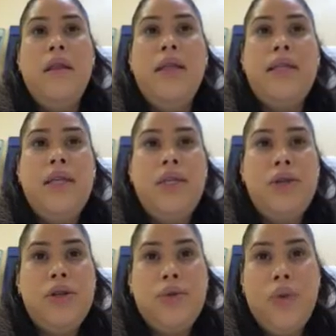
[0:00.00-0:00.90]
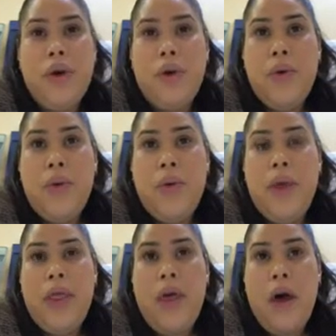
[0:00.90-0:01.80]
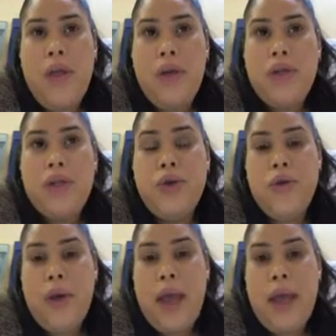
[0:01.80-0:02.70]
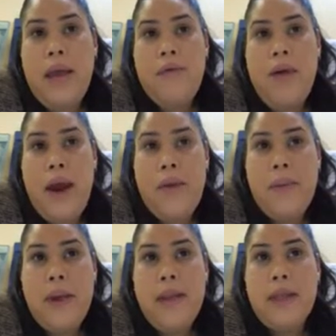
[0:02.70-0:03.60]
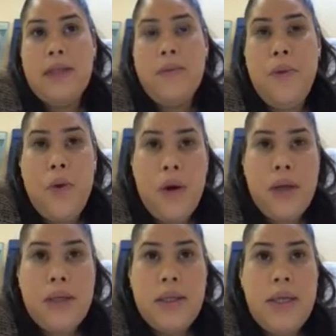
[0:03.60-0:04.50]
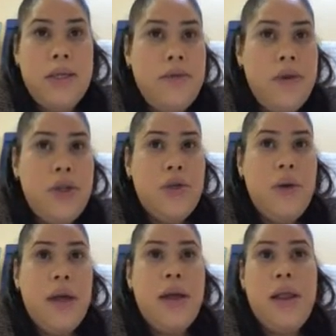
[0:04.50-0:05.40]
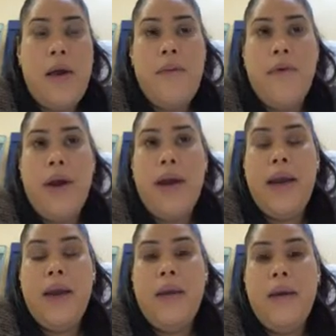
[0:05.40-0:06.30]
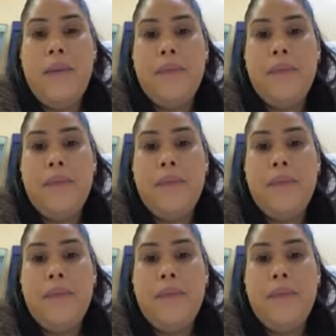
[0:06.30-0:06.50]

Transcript: The teachers work with others to create environment that supports individual and collaborative